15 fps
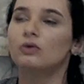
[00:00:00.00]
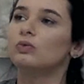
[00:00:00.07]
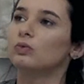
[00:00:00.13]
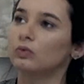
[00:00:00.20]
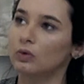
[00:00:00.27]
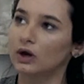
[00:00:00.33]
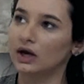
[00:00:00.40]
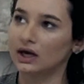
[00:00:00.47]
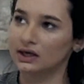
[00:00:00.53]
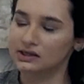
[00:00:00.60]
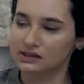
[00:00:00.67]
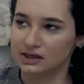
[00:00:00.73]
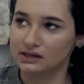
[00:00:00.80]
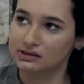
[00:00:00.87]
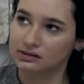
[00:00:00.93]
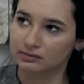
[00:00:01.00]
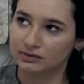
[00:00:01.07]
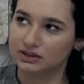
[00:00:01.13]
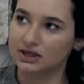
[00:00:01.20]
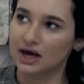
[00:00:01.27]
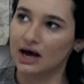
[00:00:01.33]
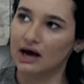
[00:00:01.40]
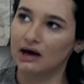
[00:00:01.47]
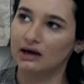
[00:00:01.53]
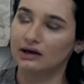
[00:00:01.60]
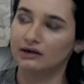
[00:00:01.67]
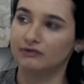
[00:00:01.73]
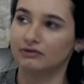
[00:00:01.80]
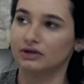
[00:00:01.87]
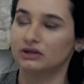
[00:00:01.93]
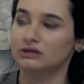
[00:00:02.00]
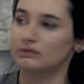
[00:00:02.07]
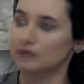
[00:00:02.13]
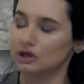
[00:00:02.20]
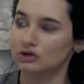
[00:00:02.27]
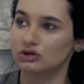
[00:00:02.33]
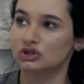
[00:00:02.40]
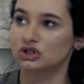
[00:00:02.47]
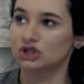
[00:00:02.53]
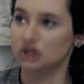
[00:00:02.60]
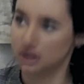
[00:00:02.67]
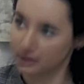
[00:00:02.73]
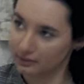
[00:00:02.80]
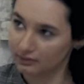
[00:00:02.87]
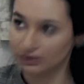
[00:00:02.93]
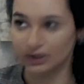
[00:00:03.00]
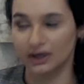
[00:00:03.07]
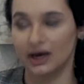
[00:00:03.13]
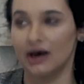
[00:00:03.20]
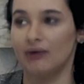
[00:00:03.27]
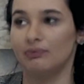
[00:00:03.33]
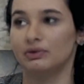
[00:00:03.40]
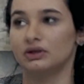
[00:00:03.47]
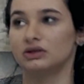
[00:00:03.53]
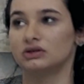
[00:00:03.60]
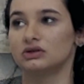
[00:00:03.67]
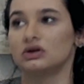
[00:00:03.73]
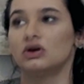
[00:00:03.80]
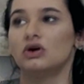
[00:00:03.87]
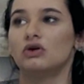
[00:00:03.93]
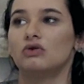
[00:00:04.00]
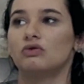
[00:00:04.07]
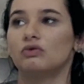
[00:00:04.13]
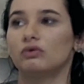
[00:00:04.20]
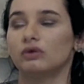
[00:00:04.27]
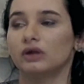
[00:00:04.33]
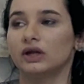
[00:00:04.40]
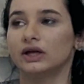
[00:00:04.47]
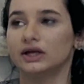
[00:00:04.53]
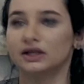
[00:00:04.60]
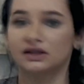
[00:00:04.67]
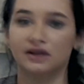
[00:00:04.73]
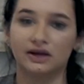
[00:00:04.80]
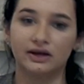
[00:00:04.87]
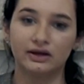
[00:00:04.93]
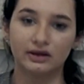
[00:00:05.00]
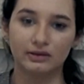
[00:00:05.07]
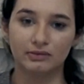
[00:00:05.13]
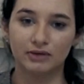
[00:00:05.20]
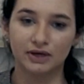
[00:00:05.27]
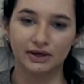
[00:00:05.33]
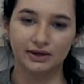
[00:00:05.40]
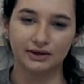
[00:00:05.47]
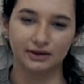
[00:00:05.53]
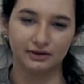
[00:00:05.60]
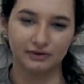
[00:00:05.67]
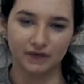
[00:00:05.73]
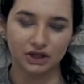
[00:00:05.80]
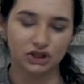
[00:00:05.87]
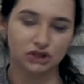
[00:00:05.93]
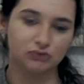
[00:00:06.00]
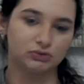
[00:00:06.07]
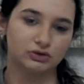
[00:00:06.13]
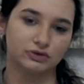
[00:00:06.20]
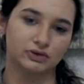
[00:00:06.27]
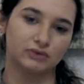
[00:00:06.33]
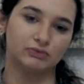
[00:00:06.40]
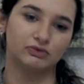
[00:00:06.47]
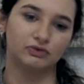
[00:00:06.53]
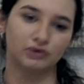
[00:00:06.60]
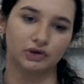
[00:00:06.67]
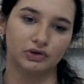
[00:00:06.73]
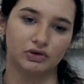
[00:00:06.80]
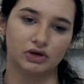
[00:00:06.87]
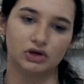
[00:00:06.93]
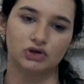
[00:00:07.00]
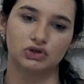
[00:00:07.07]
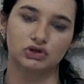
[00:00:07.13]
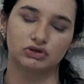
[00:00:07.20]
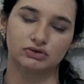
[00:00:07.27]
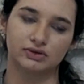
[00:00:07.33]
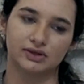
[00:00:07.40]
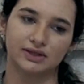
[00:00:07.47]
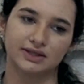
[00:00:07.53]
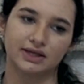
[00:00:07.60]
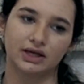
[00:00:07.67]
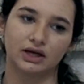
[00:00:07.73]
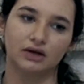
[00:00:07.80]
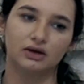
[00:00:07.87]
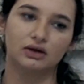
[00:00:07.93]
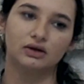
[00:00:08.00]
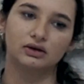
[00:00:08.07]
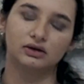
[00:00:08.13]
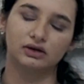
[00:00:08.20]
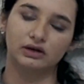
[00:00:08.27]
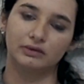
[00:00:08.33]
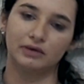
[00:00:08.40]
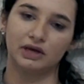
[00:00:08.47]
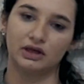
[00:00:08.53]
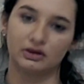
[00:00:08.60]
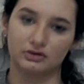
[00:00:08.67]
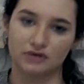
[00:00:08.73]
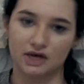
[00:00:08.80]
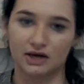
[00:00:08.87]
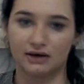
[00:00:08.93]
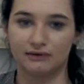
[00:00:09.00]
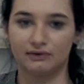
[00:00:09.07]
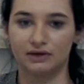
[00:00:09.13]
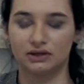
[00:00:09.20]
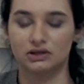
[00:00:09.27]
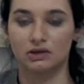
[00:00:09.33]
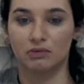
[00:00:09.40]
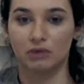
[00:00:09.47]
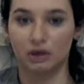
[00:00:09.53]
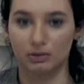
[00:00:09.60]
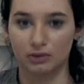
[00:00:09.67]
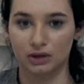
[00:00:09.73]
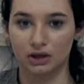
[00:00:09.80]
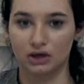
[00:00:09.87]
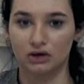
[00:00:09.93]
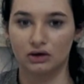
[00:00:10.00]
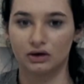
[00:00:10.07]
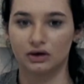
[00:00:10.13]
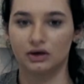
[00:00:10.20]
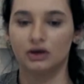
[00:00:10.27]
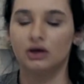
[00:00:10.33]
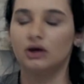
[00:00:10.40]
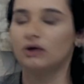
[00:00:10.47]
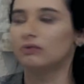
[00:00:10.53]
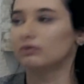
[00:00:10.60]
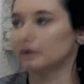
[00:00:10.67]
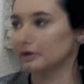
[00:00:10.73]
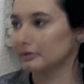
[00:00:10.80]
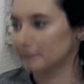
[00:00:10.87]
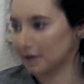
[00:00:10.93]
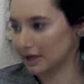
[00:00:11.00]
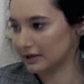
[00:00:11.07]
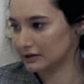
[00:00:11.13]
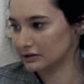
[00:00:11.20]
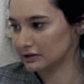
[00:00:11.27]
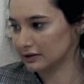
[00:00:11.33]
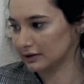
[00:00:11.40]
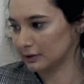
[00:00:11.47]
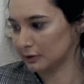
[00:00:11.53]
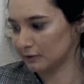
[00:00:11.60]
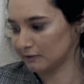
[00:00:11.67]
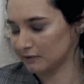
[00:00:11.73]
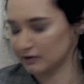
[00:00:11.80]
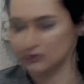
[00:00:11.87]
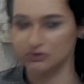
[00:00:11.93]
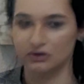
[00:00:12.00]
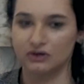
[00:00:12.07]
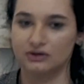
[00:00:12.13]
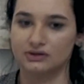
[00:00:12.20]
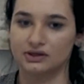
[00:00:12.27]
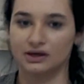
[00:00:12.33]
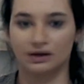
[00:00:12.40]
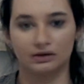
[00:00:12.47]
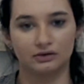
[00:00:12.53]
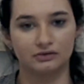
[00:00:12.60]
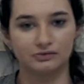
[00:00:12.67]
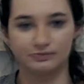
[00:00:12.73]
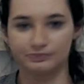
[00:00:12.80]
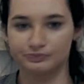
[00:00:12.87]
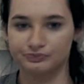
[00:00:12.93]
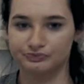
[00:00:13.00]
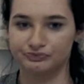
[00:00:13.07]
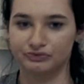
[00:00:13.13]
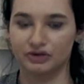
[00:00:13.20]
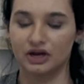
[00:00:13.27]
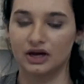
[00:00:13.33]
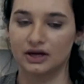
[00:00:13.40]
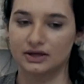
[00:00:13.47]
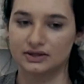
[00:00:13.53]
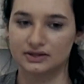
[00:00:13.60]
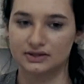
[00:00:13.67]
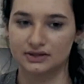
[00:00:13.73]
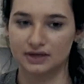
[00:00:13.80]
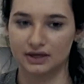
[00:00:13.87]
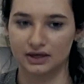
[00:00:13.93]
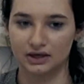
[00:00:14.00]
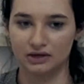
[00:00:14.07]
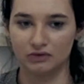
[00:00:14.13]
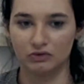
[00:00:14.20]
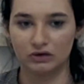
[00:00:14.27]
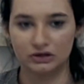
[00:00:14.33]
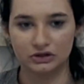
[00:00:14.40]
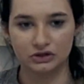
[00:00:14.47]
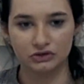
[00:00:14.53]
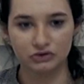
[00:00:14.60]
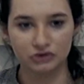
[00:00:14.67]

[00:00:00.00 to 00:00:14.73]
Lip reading: what kind of day someone's had, if like something shitty really happened, or like letting them get the vegetables right before you at the grocery store is like going to make their day of like something really good. And wear a mask for as long as like I guess society wants you